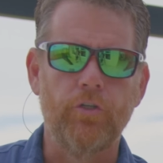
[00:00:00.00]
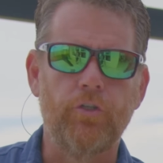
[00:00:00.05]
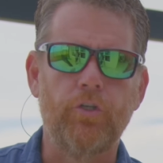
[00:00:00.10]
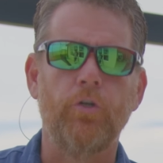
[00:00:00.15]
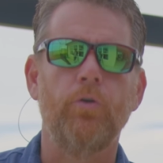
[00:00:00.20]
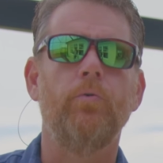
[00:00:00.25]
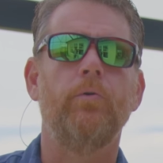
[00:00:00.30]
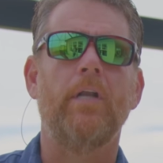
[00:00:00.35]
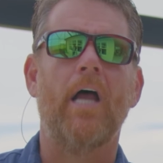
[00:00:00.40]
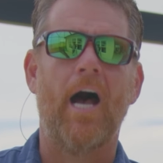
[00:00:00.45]

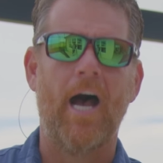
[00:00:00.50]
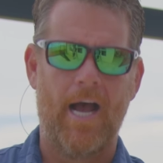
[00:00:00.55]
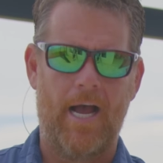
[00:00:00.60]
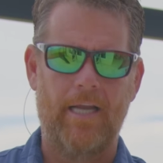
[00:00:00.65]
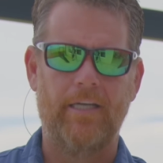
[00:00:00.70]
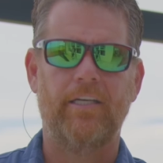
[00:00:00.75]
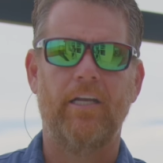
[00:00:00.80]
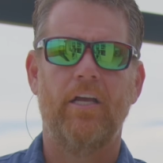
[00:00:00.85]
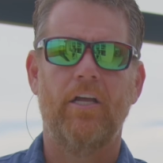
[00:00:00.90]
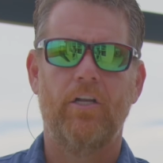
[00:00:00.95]
Do
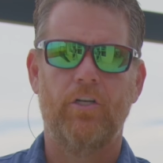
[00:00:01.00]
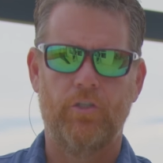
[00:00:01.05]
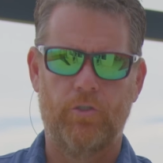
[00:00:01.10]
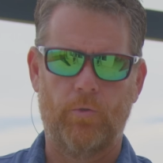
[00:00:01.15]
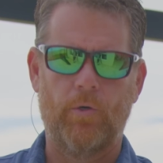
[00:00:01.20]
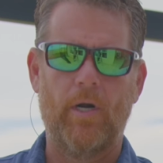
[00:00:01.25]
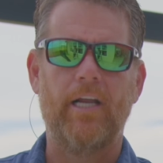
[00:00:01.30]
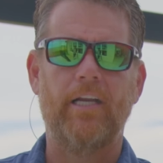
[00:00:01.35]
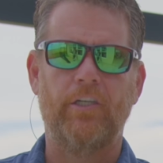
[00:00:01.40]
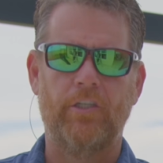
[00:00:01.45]
not
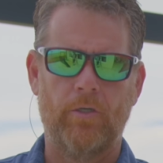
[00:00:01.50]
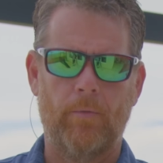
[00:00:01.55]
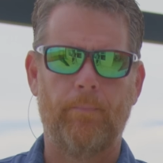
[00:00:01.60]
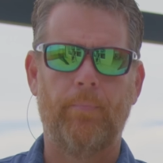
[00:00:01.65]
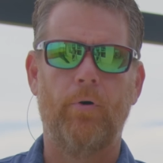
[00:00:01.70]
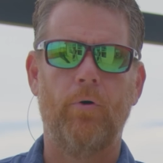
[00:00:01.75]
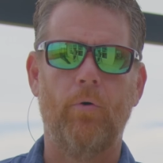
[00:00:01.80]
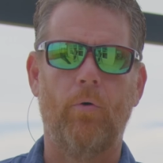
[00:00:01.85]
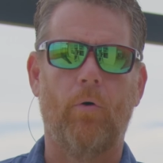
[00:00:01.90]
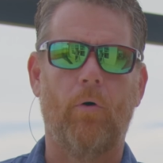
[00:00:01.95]
drain your
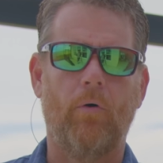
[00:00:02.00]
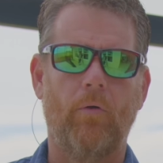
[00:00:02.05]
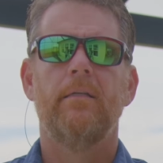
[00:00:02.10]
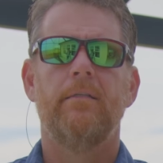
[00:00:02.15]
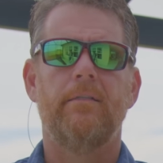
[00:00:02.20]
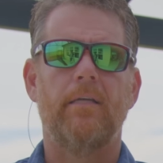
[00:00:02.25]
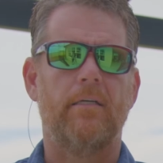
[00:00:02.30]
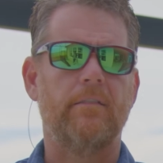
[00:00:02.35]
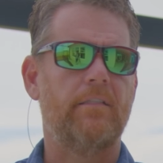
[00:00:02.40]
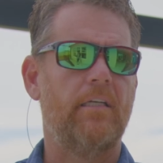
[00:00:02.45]
pool.
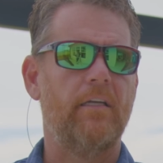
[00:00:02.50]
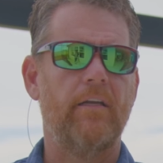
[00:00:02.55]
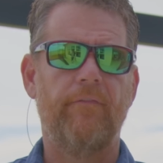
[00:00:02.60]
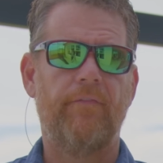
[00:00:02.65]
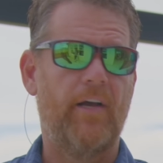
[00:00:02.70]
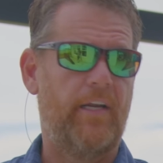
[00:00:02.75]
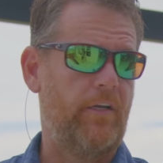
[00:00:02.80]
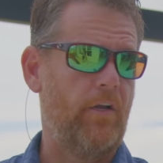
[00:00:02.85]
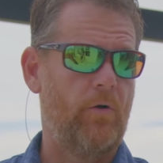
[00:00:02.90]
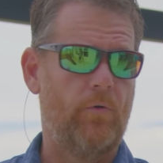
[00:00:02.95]
Dustin, if
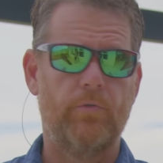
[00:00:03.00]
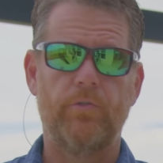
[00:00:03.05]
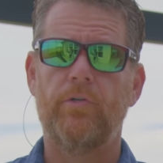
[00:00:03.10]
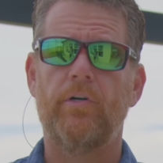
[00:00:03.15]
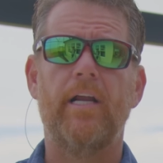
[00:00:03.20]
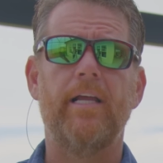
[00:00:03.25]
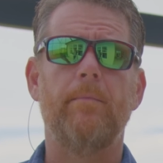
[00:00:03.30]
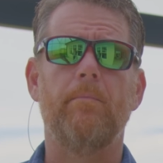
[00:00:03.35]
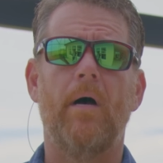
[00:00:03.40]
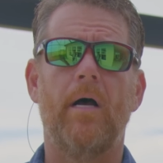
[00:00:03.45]
I don't
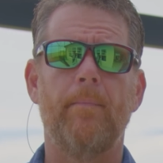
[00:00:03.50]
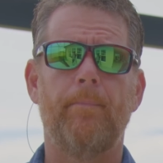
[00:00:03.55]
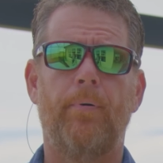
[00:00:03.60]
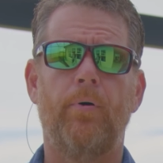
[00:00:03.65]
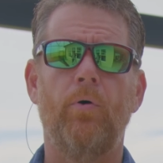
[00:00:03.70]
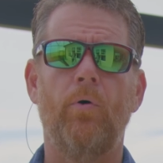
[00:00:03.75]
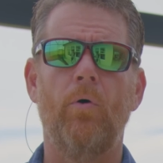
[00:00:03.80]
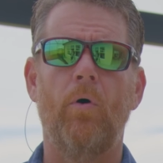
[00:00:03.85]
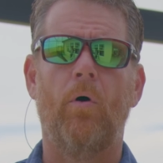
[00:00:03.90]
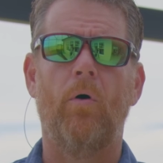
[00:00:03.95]
drain my
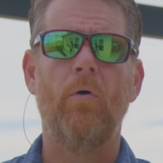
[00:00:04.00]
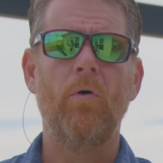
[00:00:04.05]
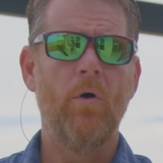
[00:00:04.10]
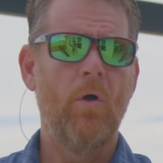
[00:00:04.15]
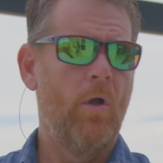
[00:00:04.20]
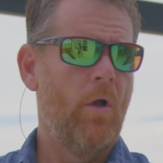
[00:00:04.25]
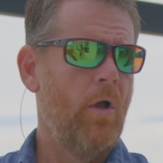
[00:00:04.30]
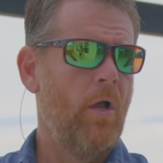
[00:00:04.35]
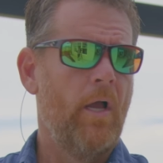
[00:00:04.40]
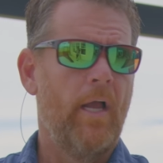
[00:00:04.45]
pool,
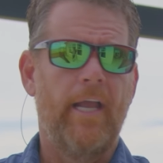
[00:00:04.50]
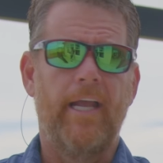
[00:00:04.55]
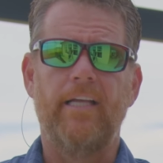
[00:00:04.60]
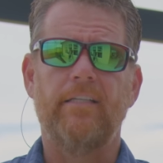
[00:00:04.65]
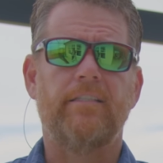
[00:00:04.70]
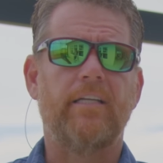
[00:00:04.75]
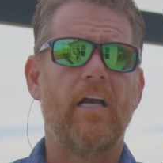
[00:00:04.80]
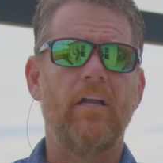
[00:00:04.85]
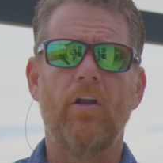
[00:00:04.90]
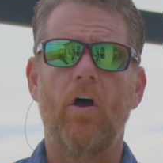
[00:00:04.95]

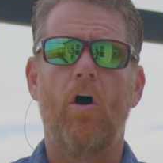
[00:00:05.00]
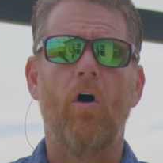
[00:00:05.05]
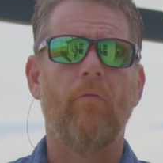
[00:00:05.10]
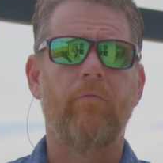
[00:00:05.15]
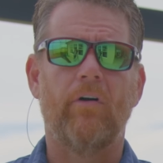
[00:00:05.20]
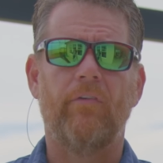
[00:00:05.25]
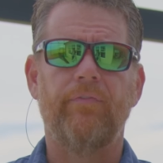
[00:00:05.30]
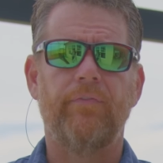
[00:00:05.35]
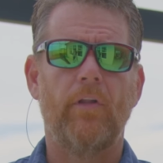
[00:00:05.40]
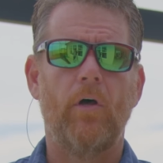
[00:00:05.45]
it's gonna
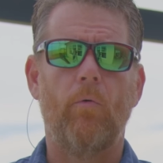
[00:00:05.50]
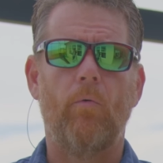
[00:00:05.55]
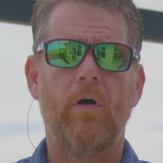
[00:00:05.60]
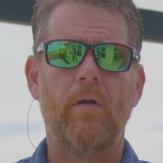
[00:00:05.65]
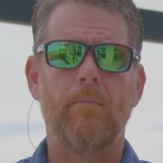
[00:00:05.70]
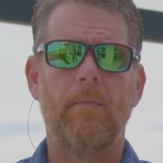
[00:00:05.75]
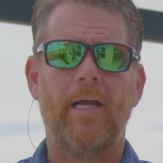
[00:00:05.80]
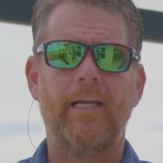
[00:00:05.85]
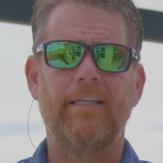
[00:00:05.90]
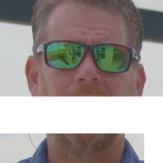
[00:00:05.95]
overflow
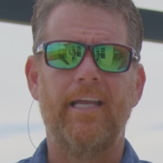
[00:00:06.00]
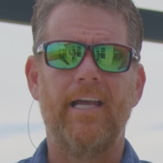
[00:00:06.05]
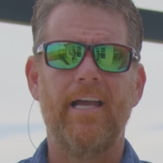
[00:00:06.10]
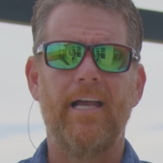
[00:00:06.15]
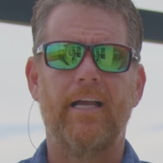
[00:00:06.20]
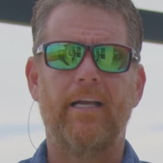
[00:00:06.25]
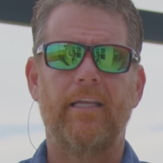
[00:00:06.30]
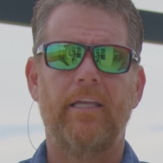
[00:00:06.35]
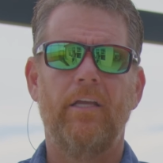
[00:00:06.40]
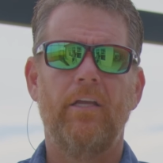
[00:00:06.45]
on my
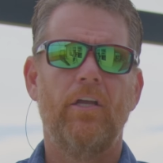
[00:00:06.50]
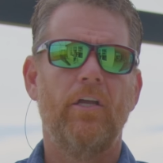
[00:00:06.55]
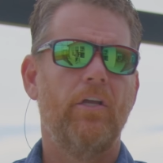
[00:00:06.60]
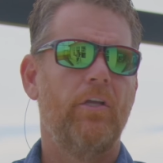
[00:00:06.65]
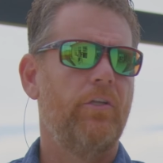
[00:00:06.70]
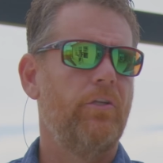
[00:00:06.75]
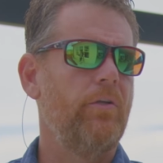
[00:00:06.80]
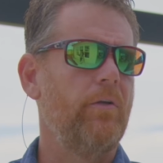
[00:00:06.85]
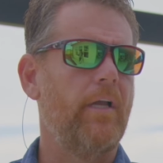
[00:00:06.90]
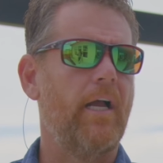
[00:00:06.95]
deck.
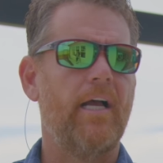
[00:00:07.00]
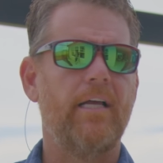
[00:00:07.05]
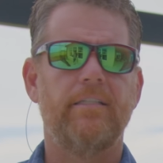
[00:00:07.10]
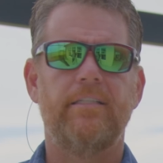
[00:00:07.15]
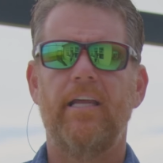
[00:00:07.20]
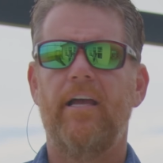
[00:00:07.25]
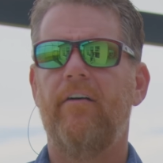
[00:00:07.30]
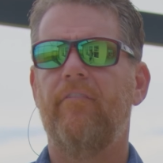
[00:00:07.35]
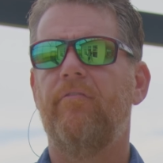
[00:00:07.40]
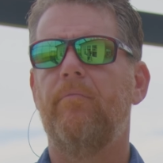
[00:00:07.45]
You guys
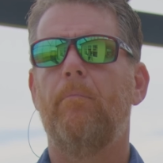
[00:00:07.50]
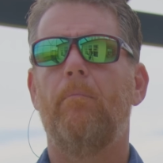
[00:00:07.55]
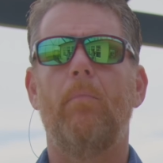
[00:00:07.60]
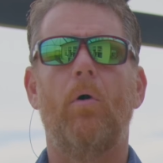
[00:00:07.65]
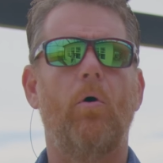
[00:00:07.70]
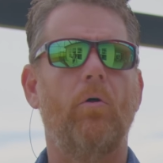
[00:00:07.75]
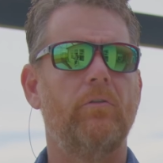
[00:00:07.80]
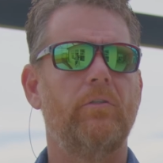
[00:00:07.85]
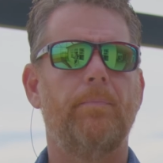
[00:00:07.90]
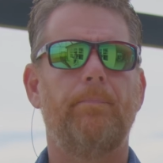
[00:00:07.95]
have
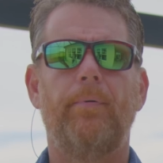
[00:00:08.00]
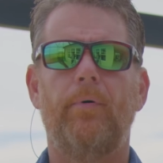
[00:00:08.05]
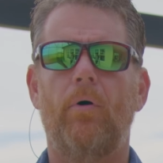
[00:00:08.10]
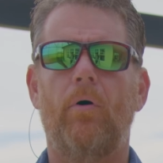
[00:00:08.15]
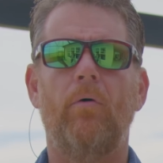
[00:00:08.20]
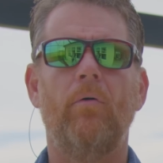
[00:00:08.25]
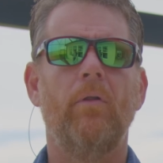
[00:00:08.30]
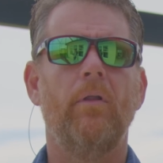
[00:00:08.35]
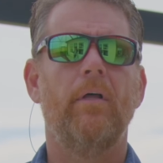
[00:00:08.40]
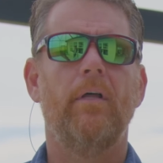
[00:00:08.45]

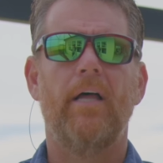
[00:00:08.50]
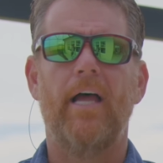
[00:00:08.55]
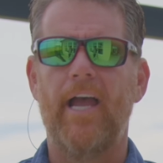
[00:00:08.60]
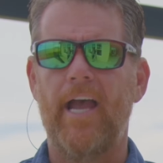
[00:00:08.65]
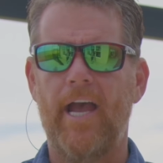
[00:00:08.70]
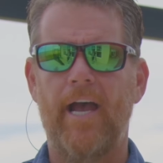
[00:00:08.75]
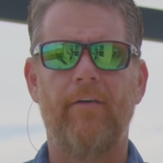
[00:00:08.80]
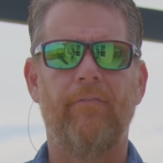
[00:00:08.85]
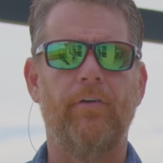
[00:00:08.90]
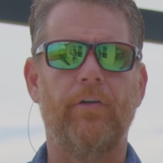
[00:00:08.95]
multiple
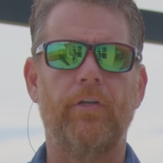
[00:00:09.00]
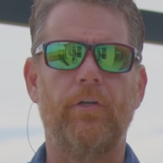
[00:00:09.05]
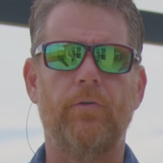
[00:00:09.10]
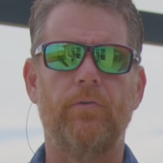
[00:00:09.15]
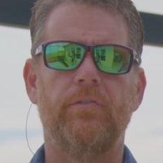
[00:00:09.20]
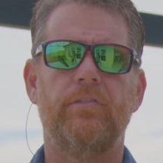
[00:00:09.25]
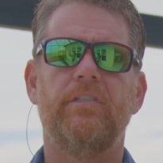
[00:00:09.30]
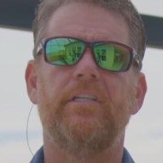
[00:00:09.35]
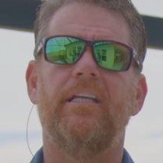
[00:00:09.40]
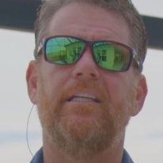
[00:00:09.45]

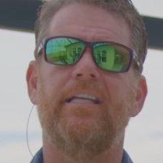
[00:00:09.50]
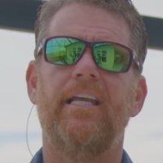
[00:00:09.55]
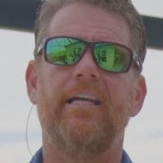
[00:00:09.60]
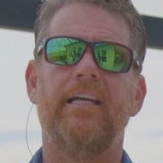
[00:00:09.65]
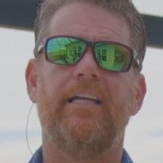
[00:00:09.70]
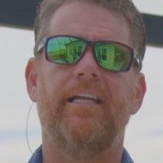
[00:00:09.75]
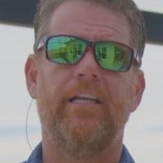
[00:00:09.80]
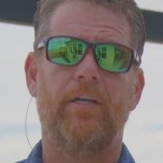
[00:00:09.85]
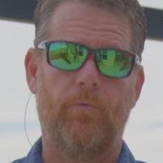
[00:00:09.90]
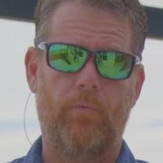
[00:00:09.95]
avenues to
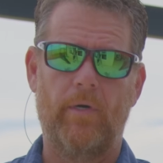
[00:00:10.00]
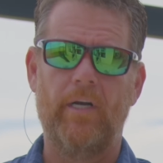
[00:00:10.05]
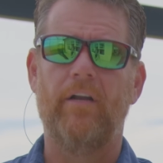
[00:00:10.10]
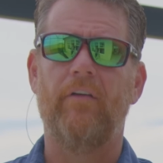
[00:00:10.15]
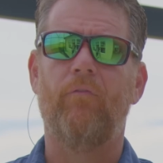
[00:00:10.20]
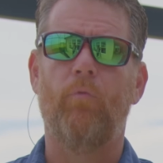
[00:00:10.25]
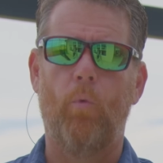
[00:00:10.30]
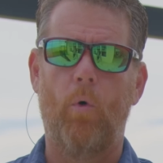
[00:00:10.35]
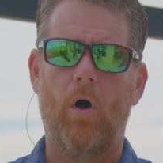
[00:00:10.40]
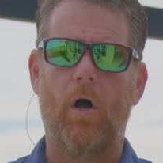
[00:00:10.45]
get rid
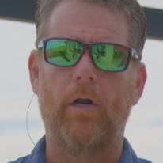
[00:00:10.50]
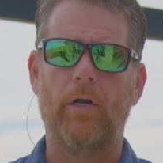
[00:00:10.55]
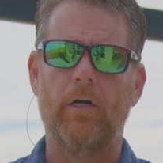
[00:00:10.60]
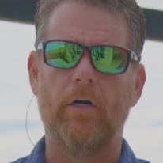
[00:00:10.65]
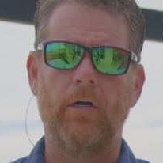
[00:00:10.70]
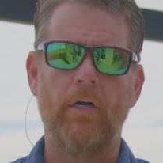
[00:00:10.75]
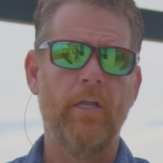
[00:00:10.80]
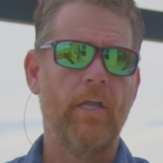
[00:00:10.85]
of water.